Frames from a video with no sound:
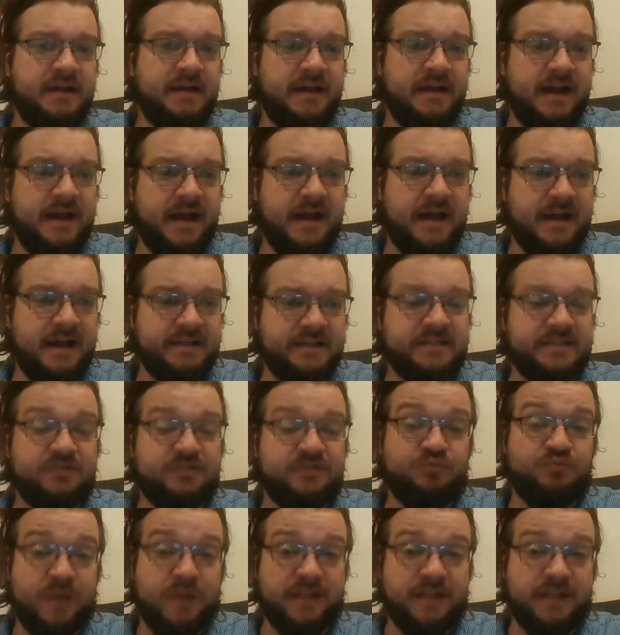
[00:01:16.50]
as it's
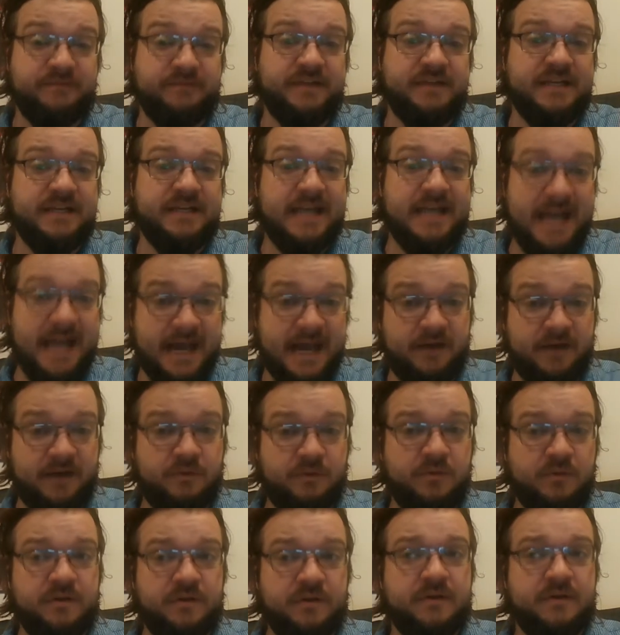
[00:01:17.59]
relevant now,